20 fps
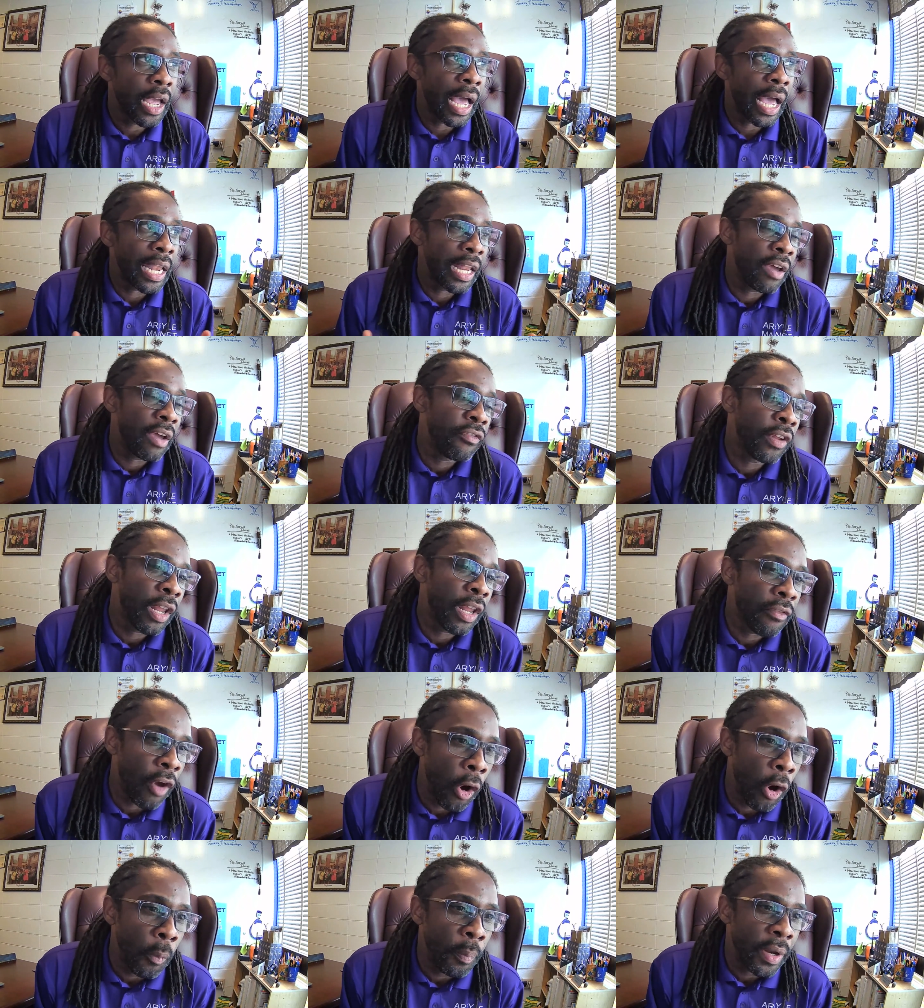a level of
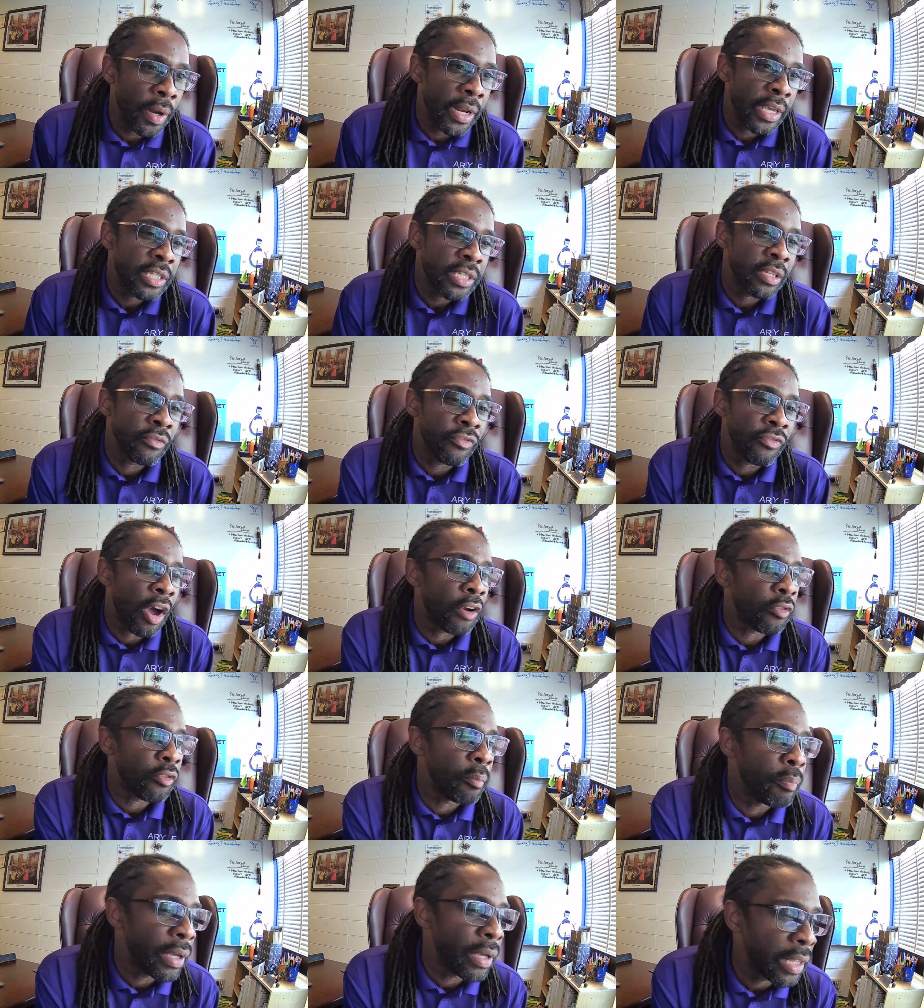openness and
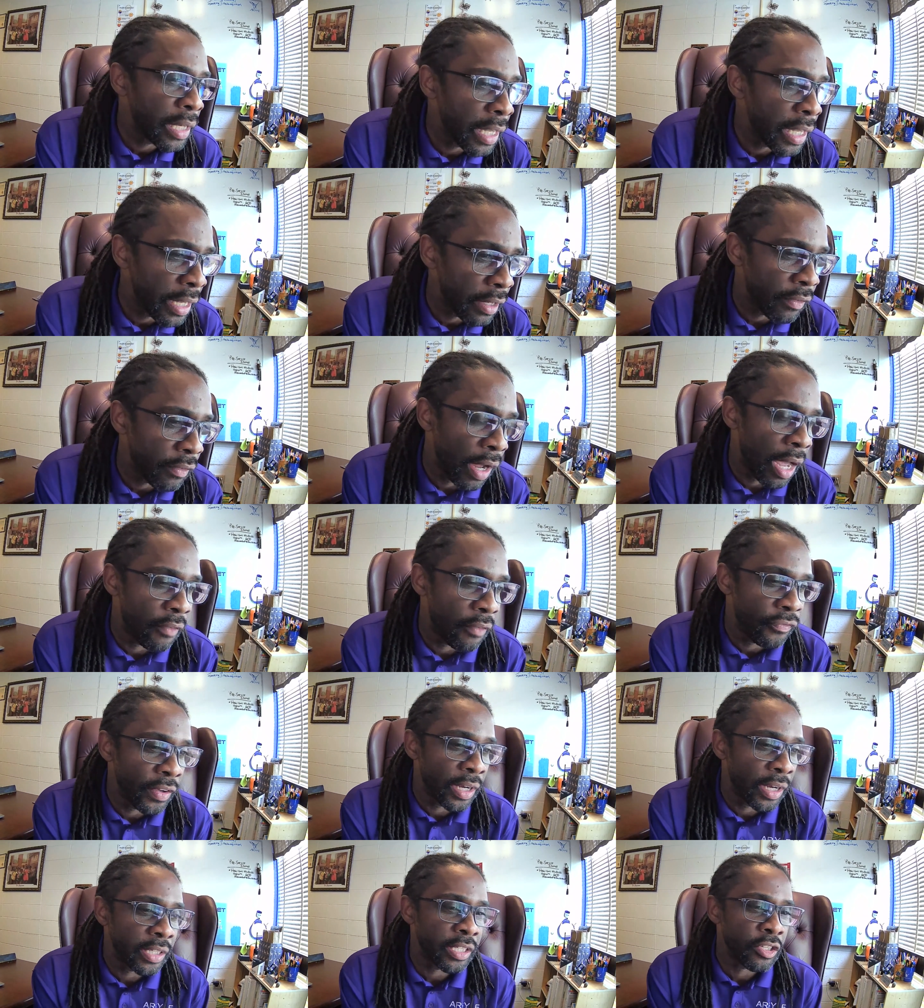vulnerability,
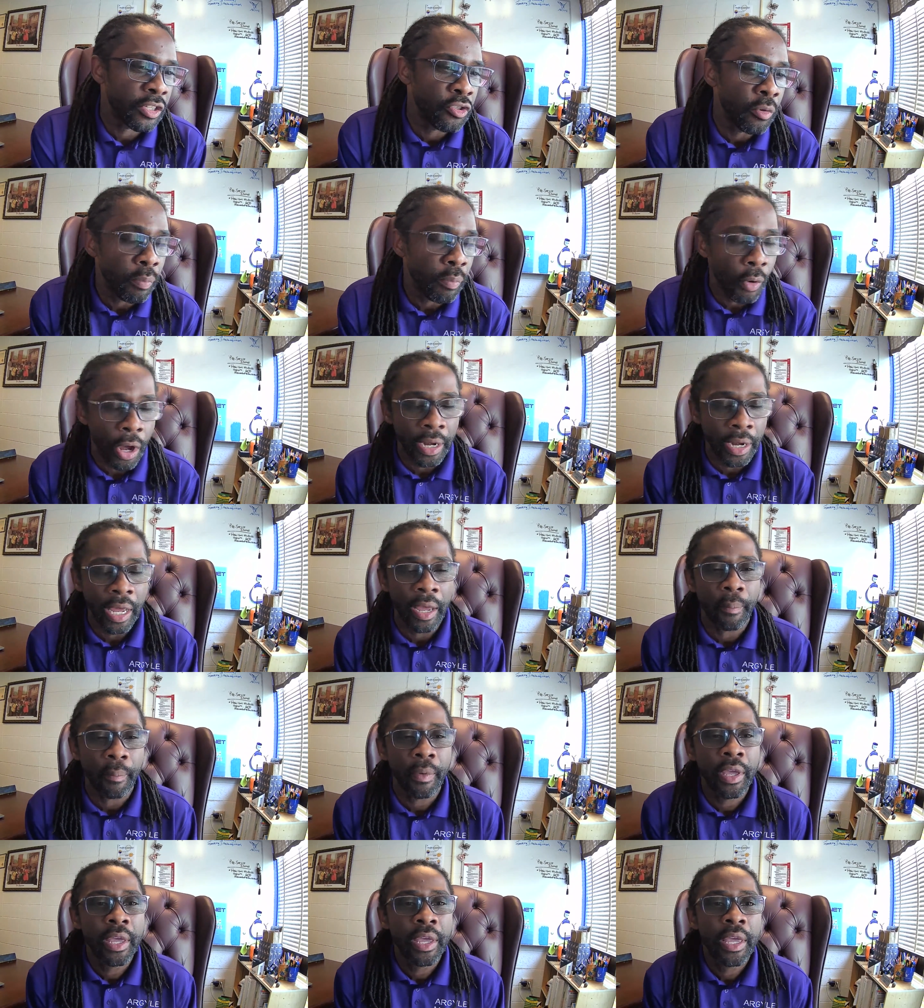Phyllis, as you brought up,
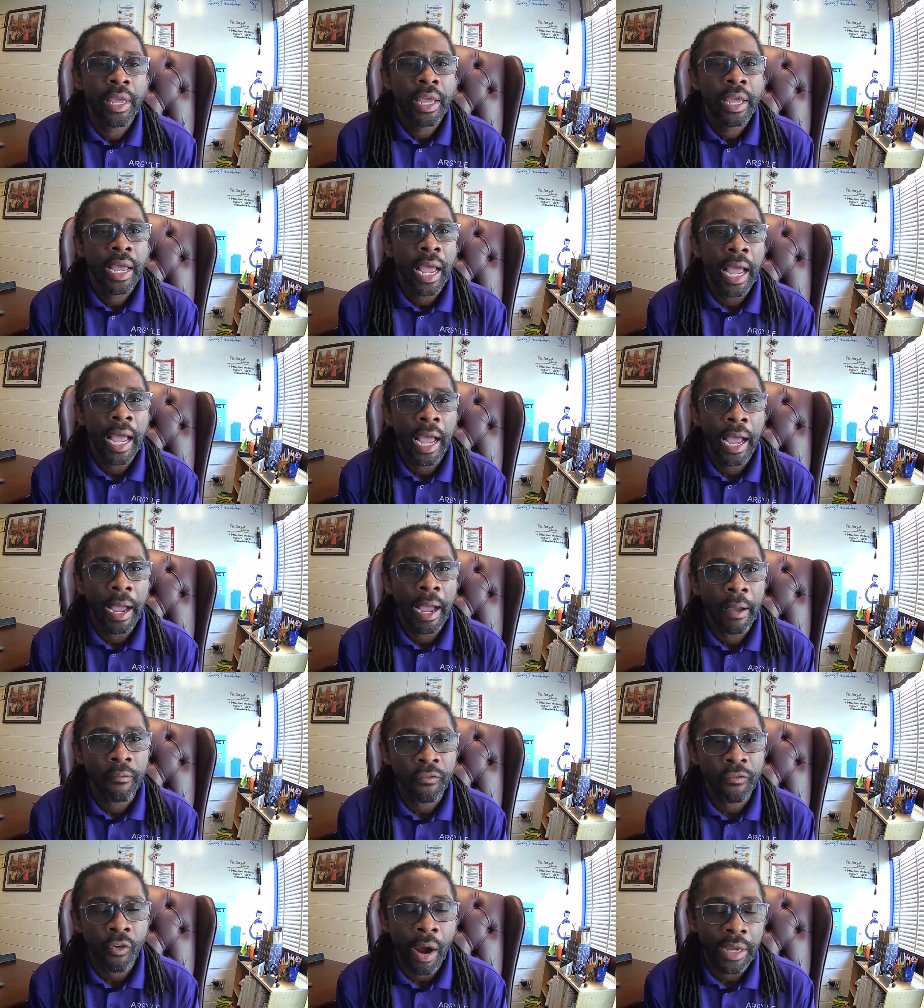
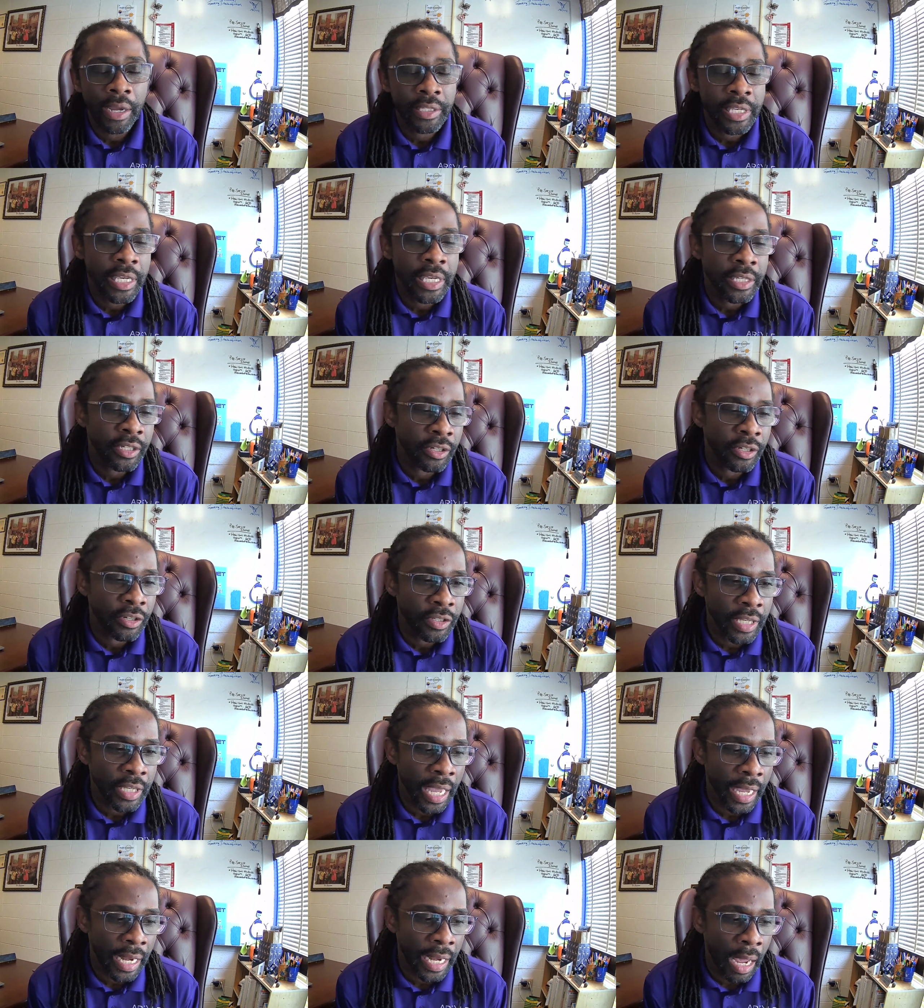for our teachers.
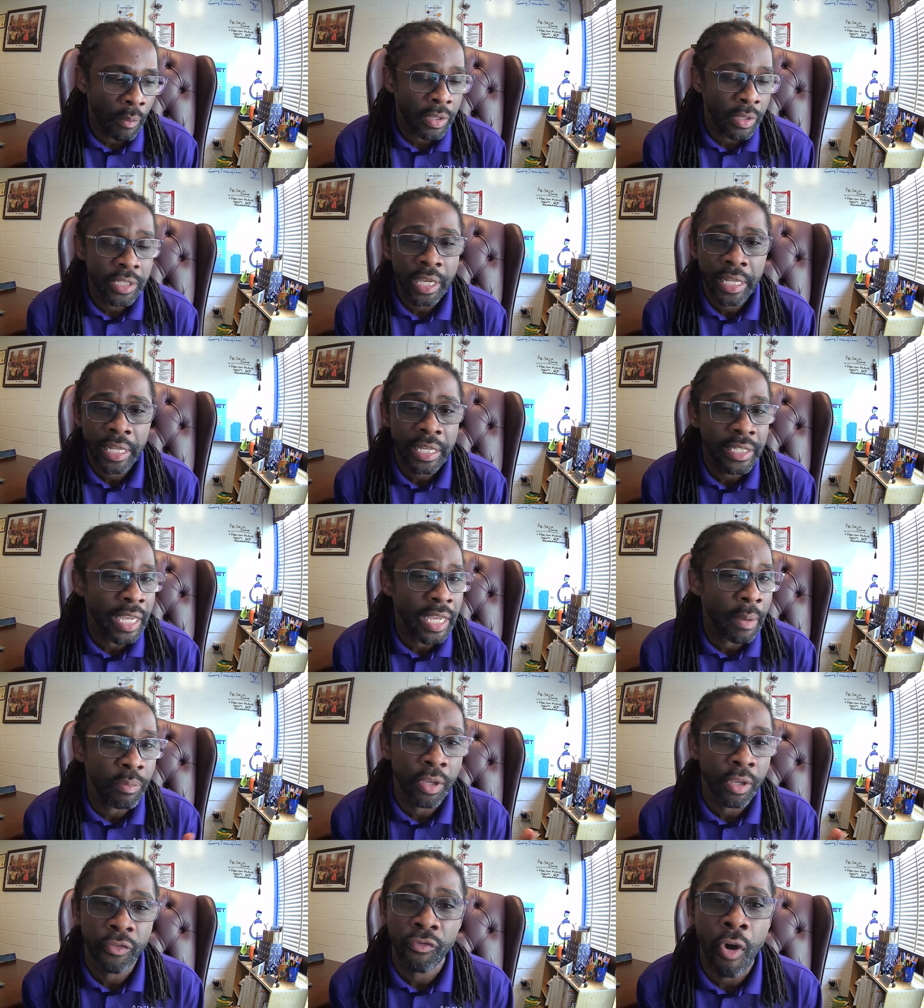And I would say the same
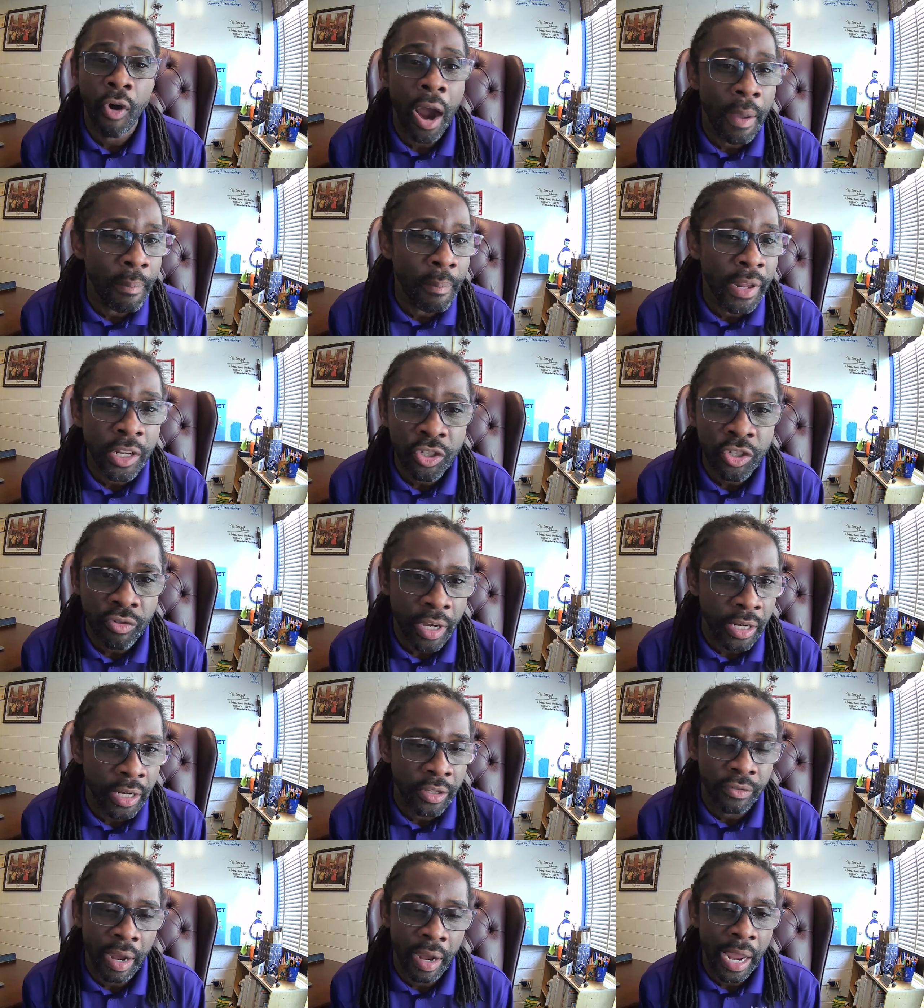thing for our
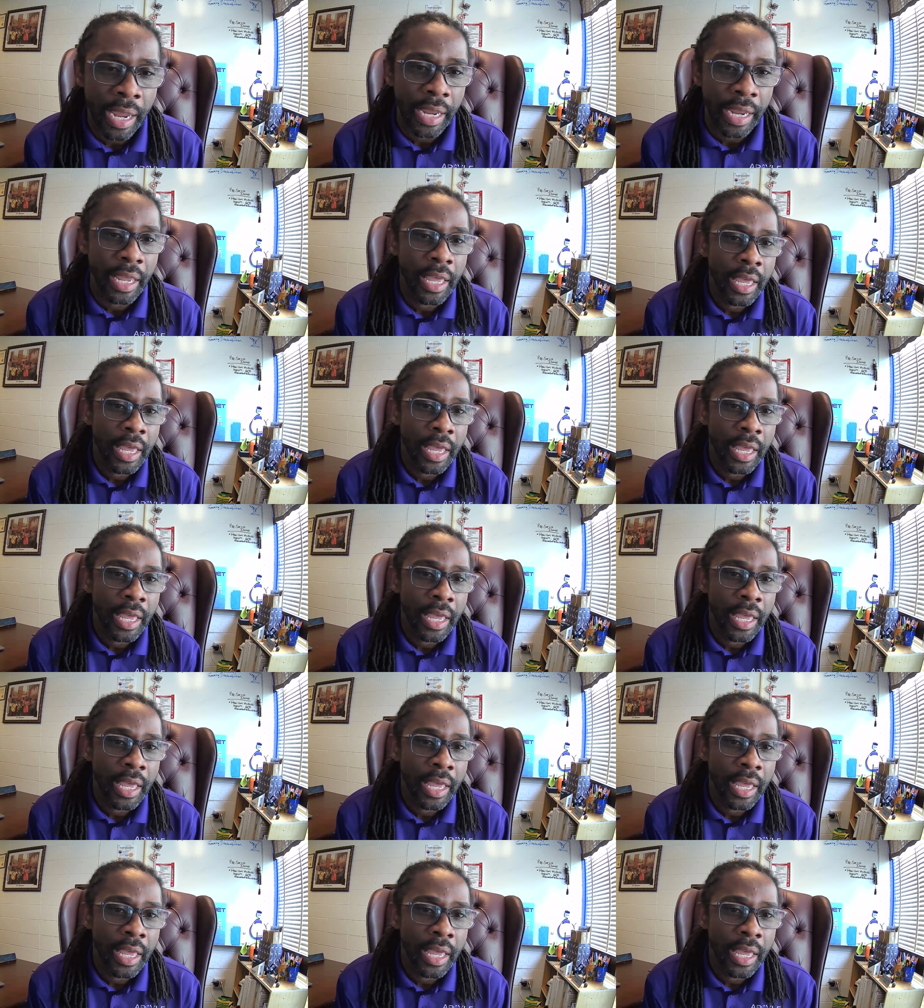administrators, right?